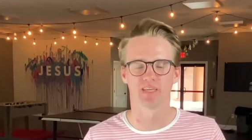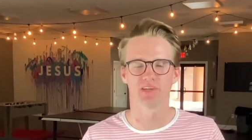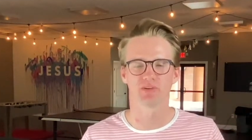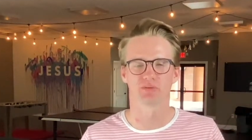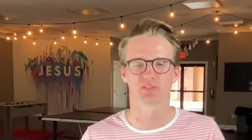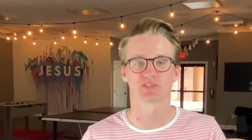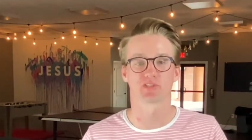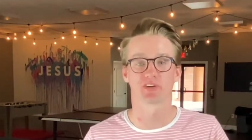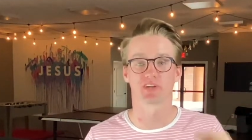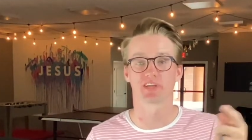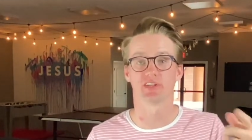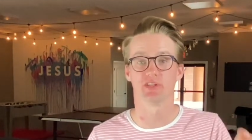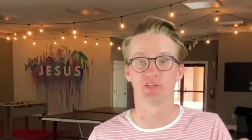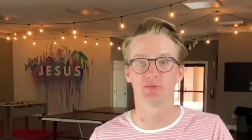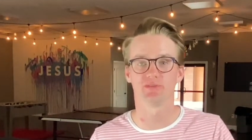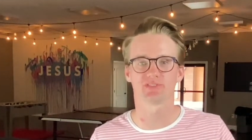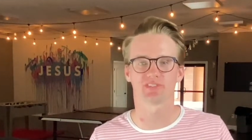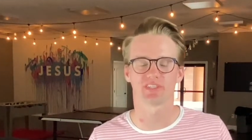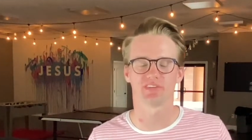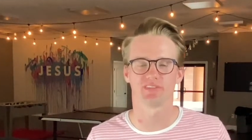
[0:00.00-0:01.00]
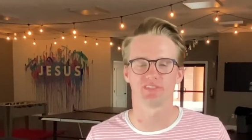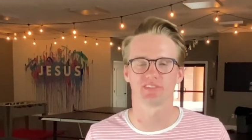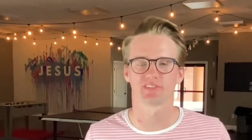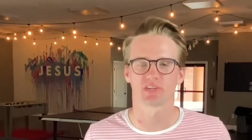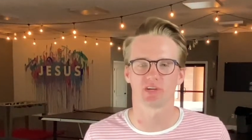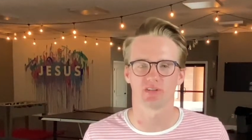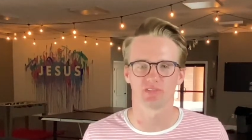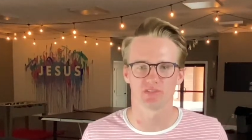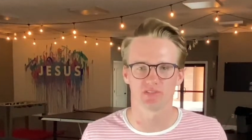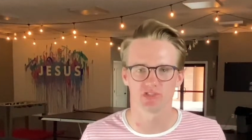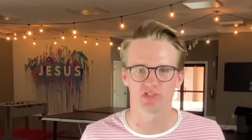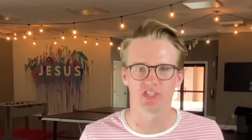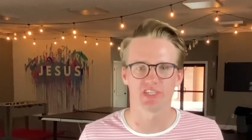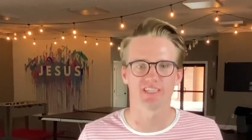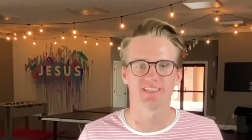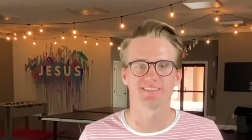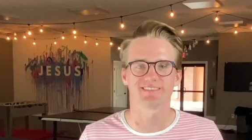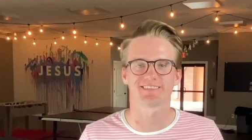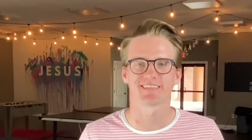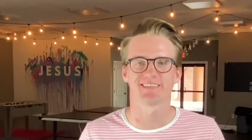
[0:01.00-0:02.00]
We're starting a new series called
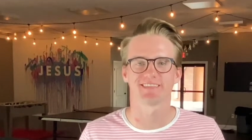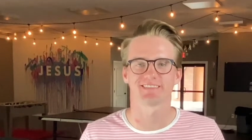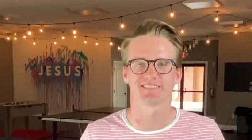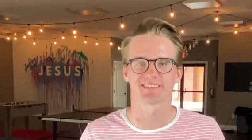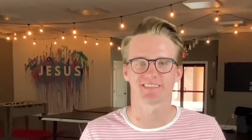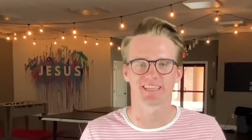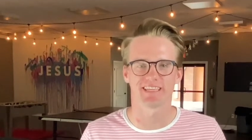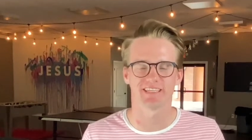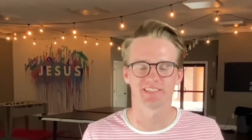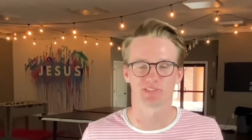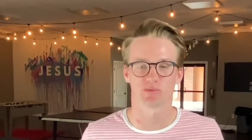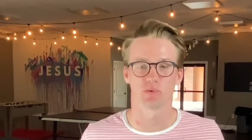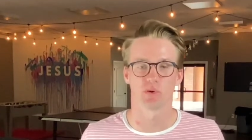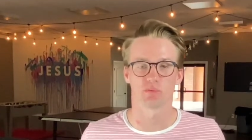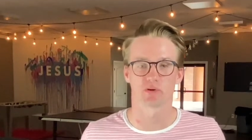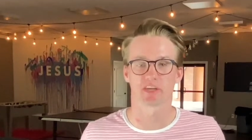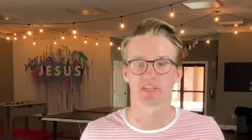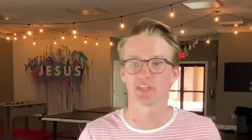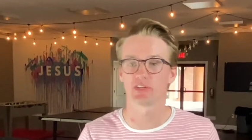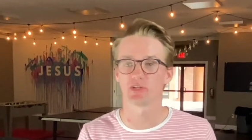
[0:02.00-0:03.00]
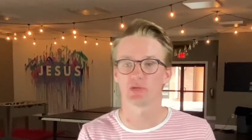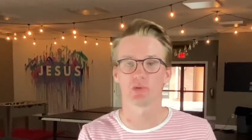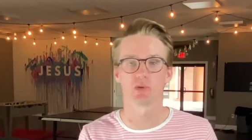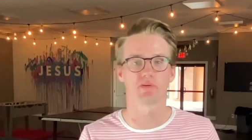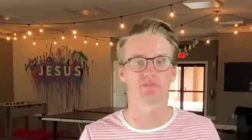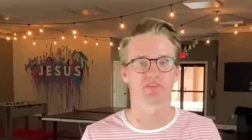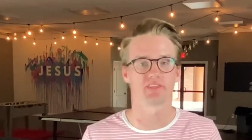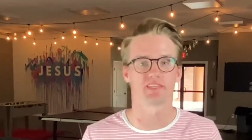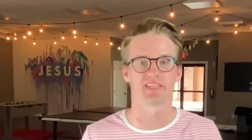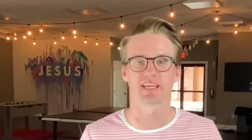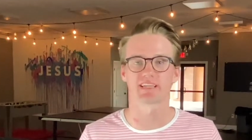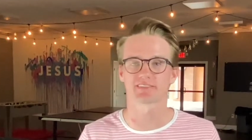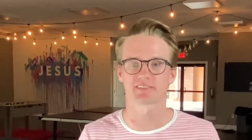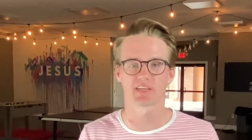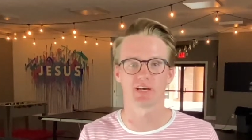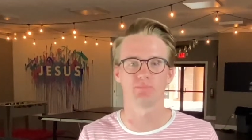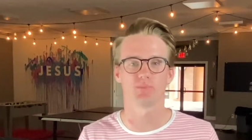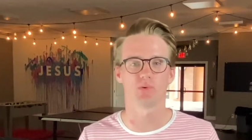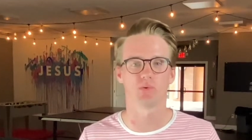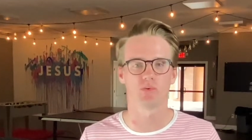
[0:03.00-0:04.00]
Jesus Is. And what we're going to do over the next
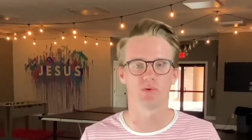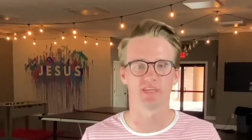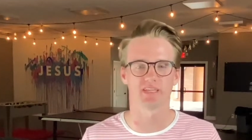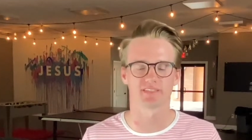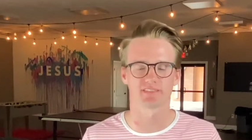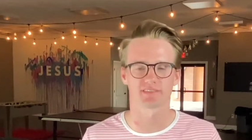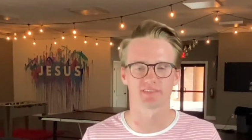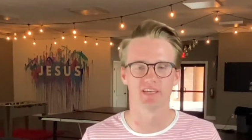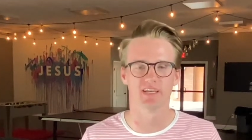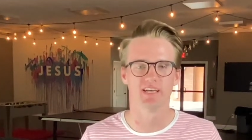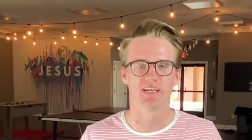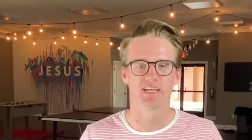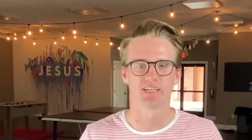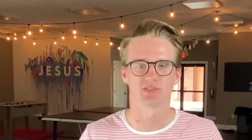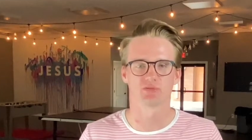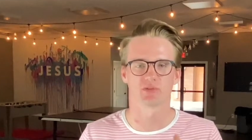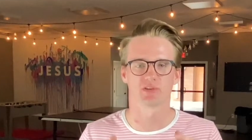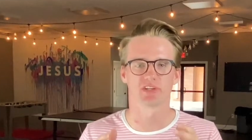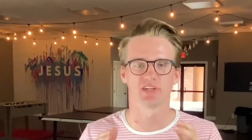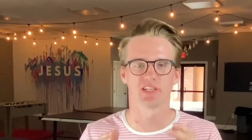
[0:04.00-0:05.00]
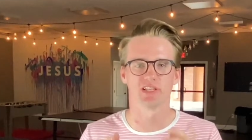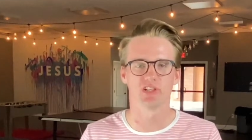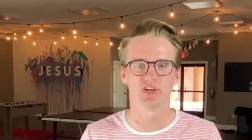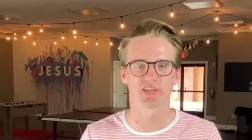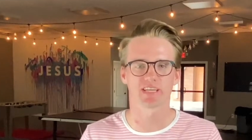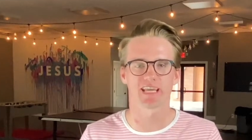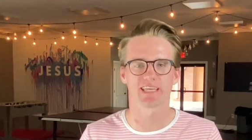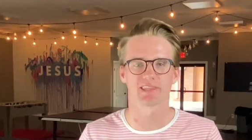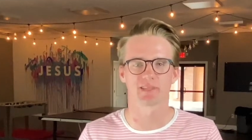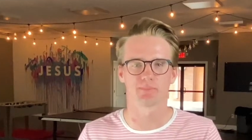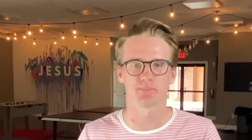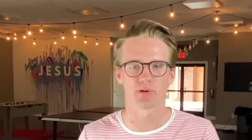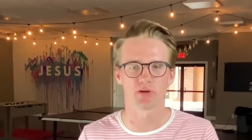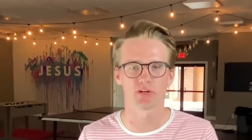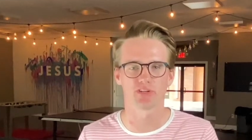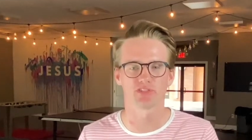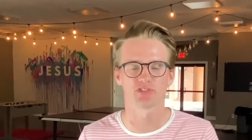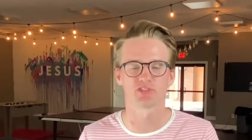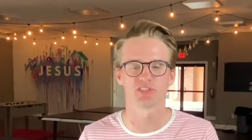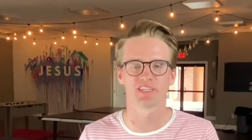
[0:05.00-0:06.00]
couple weeks is we're going to look at the
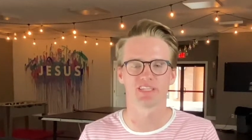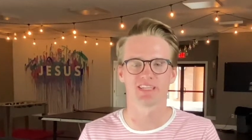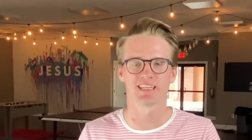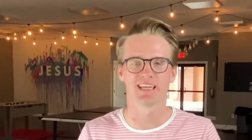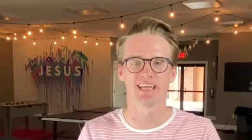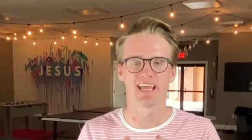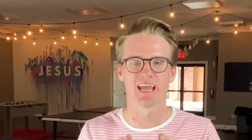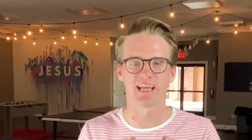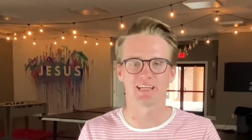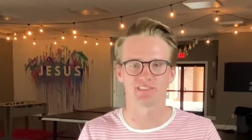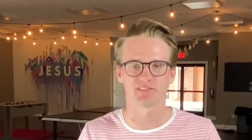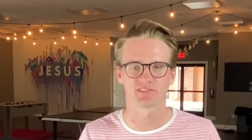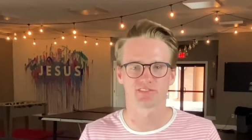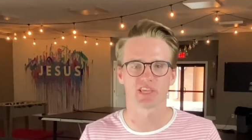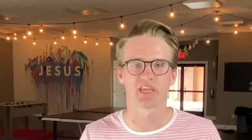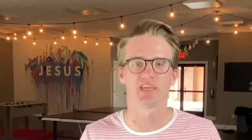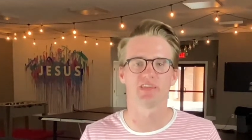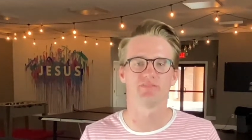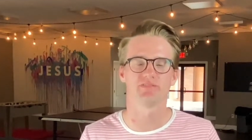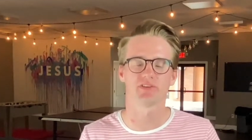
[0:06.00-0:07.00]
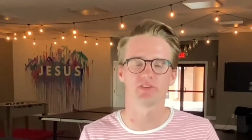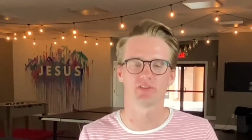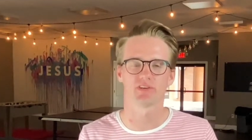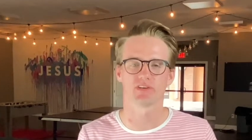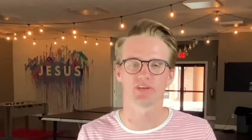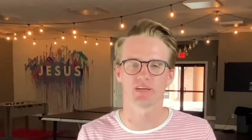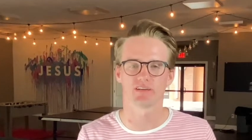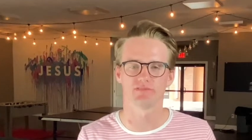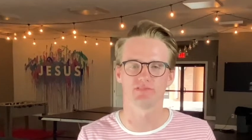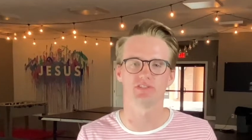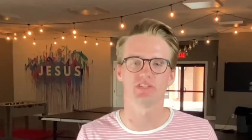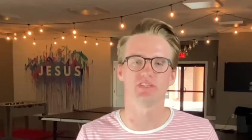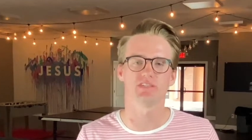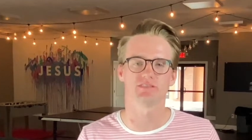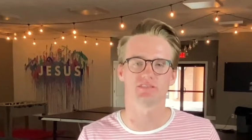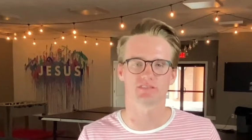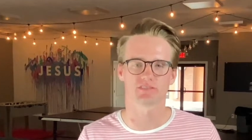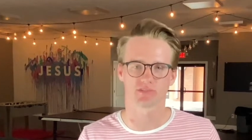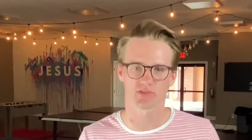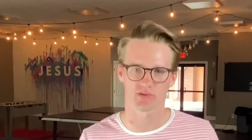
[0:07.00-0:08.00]
person and Savior of
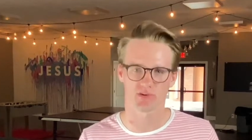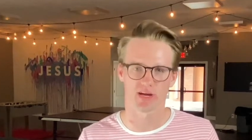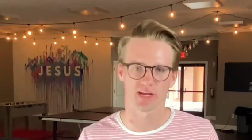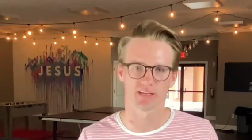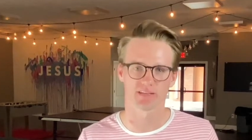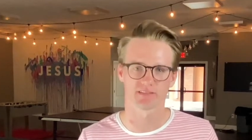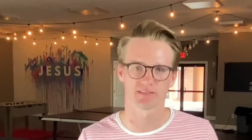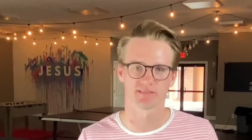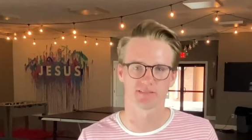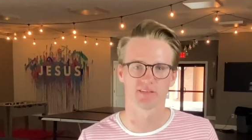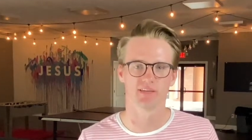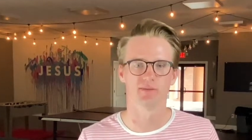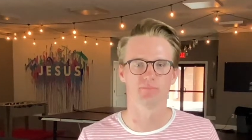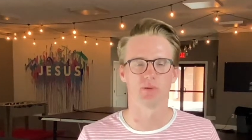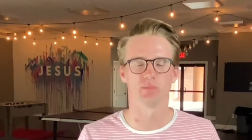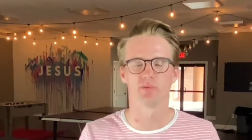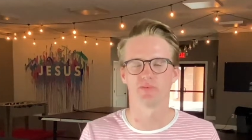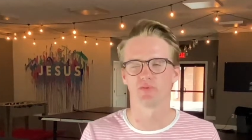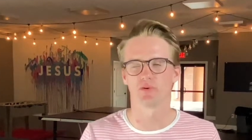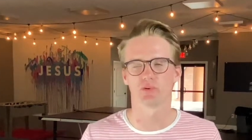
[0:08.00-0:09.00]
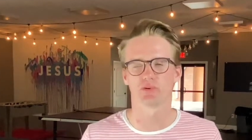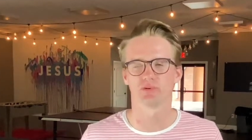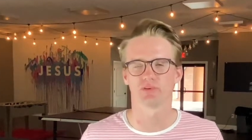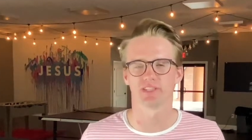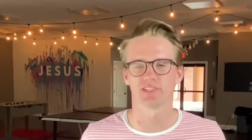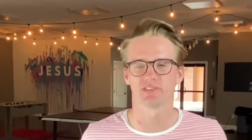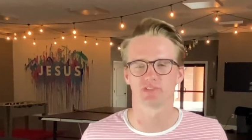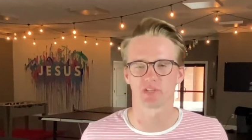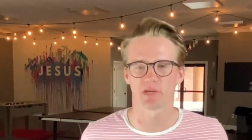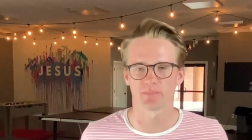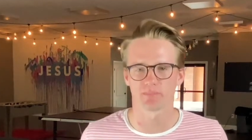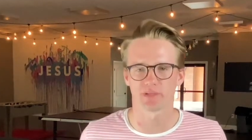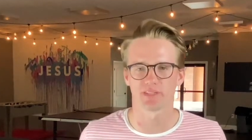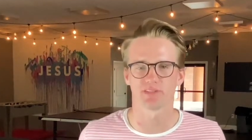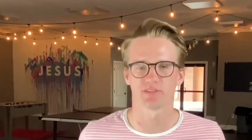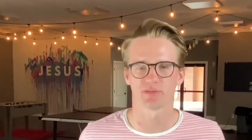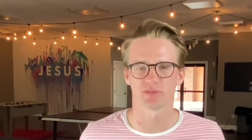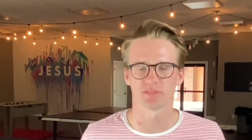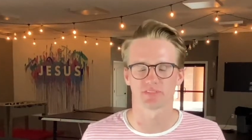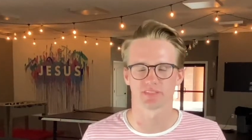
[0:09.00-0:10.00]
Jesus Christ. But before we really jump
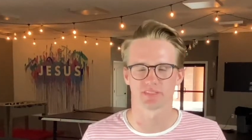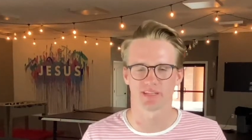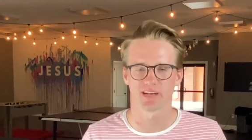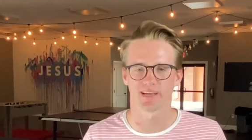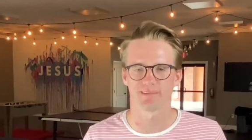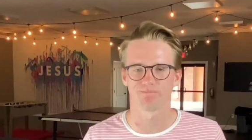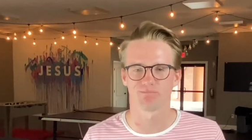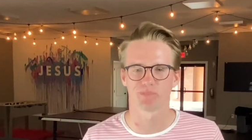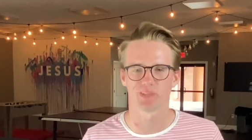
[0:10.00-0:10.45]
into it tonight,